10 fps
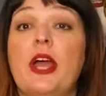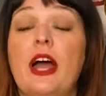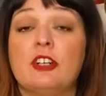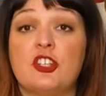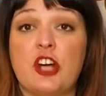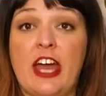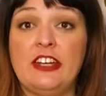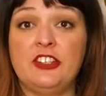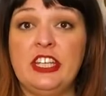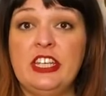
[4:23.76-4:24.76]
have our dry
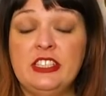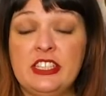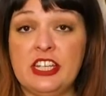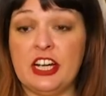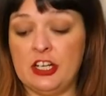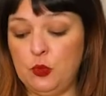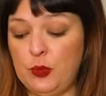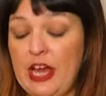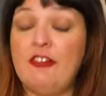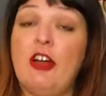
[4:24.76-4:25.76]
ingredients here. We
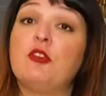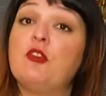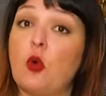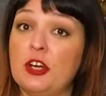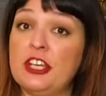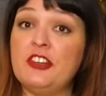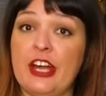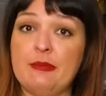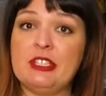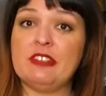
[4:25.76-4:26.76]
have our 40
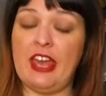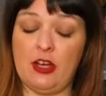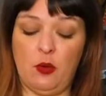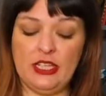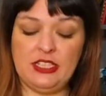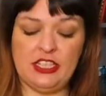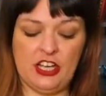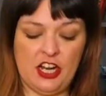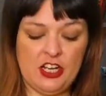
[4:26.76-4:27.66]
grams of egg whites here.